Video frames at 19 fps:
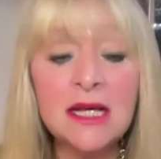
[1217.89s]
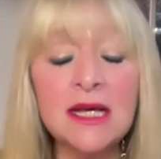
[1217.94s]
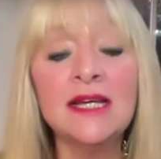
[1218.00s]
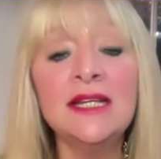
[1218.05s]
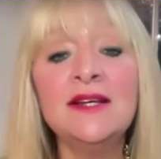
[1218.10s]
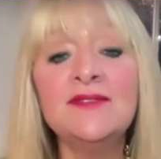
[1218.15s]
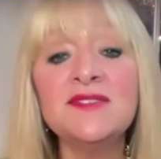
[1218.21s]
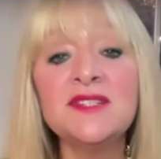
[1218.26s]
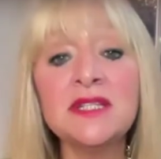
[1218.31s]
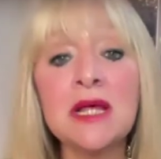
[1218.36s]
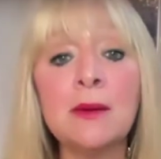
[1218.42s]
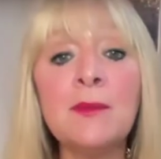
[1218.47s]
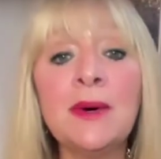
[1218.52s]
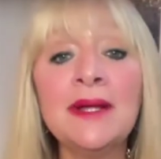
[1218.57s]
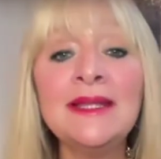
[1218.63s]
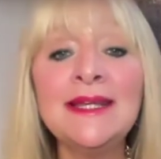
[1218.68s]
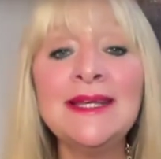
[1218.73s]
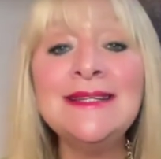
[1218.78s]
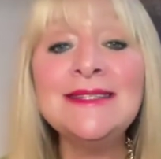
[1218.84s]
And if
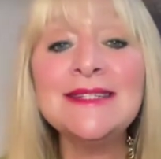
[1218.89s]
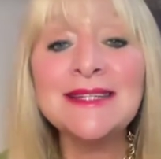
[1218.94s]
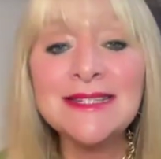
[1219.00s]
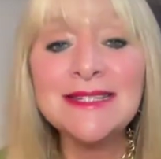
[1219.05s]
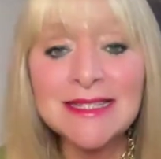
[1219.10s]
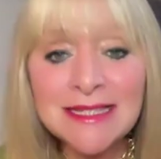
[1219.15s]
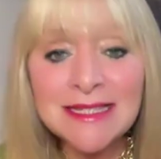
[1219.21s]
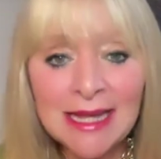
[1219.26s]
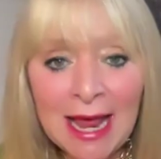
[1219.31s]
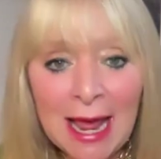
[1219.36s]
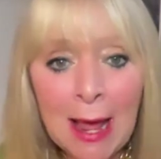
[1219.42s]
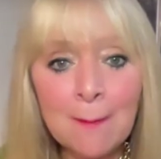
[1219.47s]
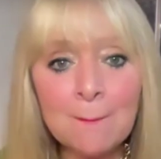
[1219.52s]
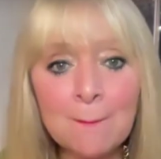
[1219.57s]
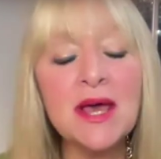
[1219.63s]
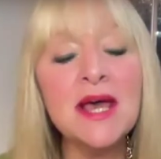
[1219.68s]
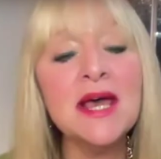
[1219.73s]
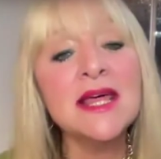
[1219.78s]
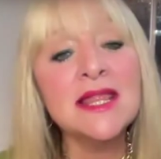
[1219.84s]
someone needs a slap,
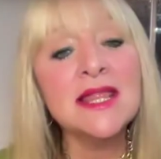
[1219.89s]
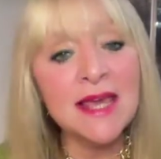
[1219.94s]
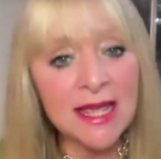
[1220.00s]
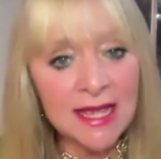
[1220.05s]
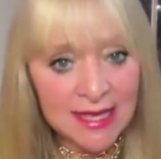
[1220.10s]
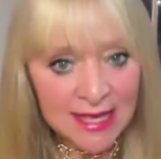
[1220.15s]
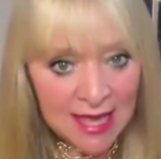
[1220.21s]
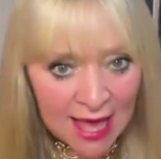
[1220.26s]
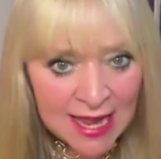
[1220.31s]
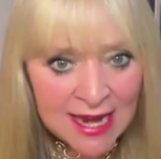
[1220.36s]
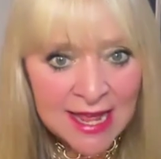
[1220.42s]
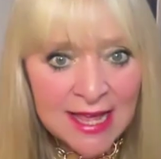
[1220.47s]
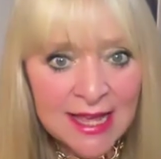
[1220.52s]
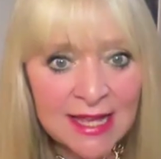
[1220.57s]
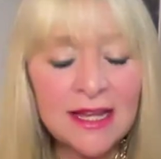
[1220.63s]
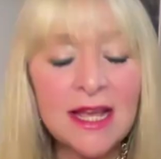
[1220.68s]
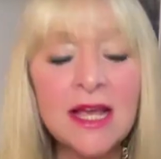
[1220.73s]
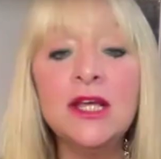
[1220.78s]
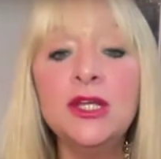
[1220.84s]
they get
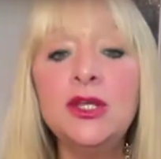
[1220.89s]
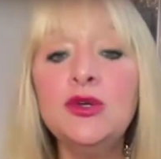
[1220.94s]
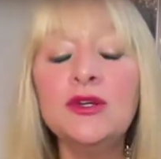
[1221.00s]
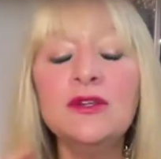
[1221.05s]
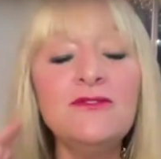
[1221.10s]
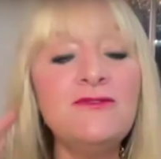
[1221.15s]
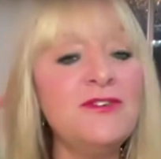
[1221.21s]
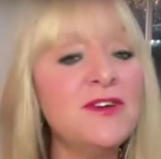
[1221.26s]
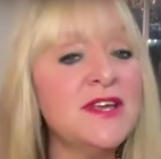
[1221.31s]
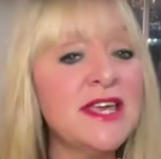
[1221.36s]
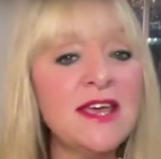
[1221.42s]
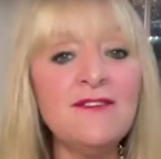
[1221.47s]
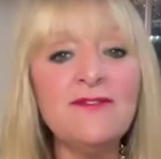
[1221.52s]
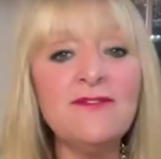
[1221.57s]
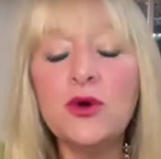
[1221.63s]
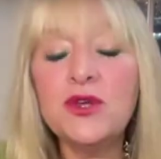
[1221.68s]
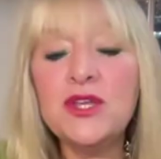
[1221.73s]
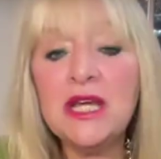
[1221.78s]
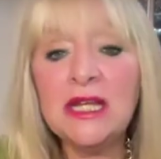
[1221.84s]
it. You can forgive
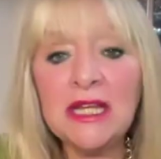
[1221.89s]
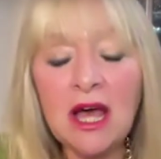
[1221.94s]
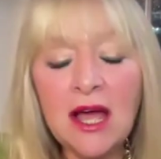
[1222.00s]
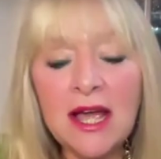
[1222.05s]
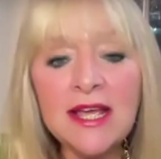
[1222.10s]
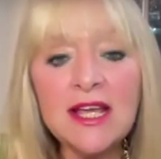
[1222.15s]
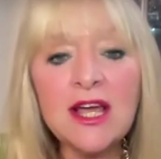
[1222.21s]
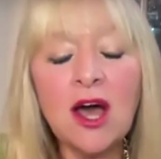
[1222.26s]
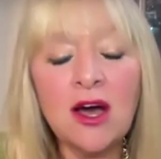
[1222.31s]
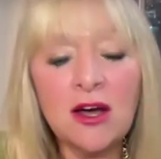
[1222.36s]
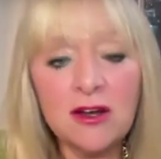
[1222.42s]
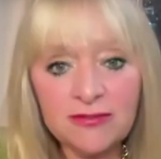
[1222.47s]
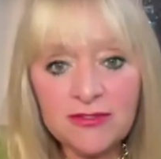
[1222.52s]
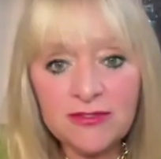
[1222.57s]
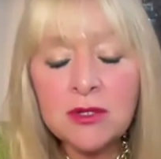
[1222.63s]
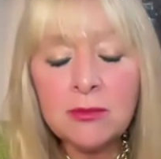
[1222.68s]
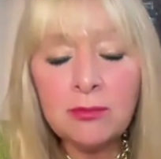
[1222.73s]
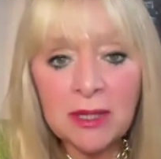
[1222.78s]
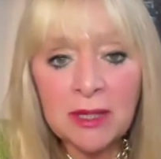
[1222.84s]
all you like
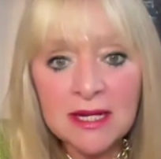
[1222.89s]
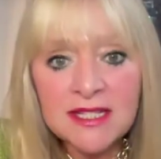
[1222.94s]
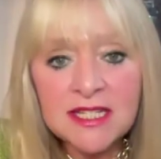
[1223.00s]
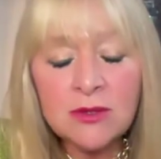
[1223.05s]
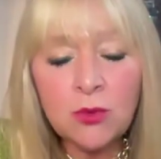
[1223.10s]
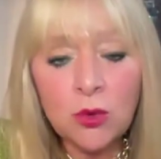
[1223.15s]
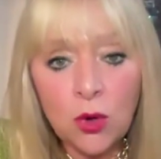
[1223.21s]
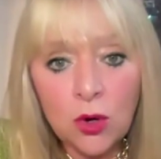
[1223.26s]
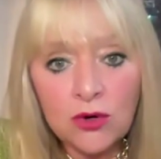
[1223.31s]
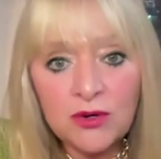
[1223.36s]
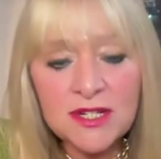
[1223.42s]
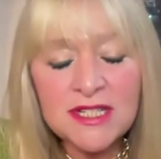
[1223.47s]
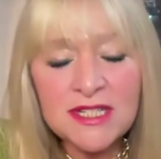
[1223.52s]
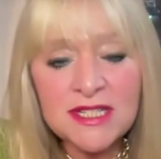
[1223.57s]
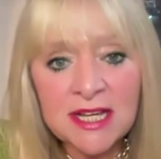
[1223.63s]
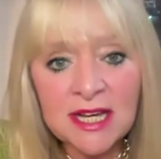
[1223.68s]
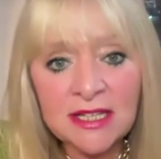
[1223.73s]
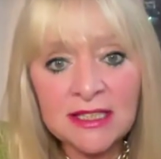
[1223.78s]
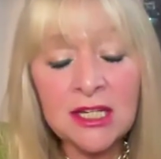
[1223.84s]
after the bloody war is
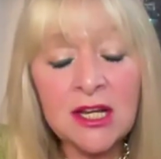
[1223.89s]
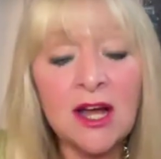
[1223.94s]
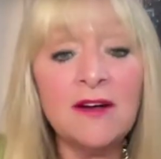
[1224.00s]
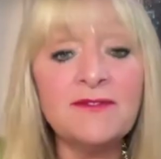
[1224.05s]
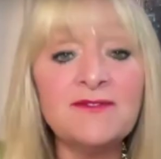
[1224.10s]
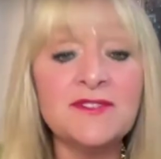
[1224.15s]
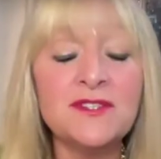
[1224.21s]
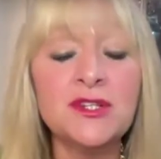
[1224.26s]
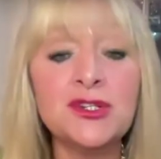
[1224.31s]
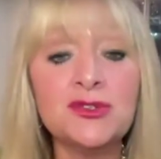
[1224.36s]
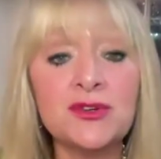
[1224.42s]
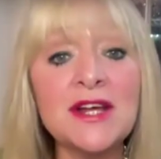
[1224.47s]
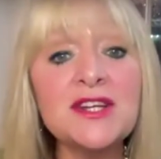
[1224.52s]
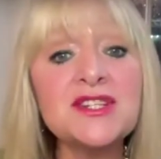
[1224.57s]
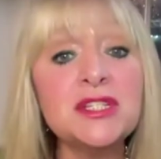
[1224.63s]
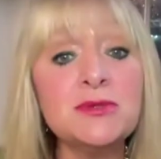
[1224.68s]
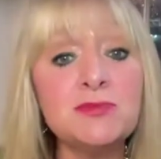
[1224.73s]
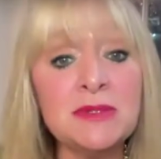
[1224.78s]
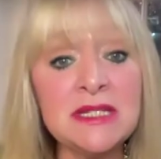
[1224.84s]
done and after the
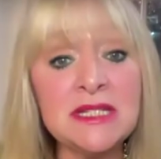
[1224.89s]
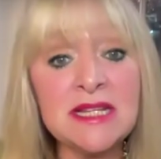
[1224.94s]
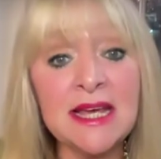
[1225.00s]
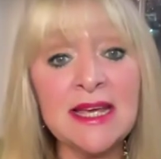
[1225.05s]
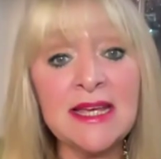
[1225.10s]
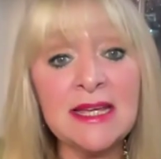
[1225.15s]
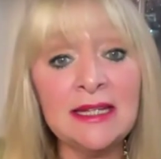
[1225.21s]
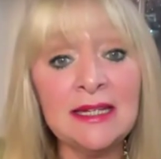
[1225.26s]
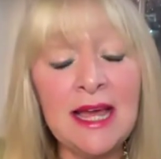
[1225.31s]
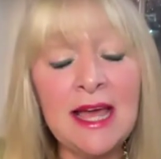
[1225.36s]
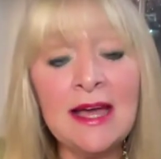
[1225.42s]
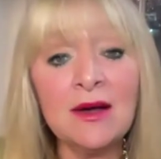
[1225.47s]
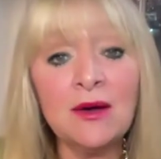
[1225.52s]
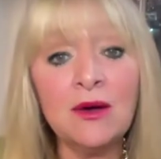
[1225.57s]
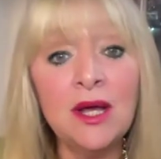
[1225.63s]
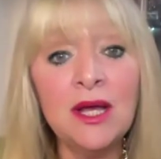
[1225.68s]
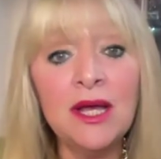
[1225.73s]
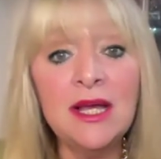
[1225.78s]
trash has been taken out.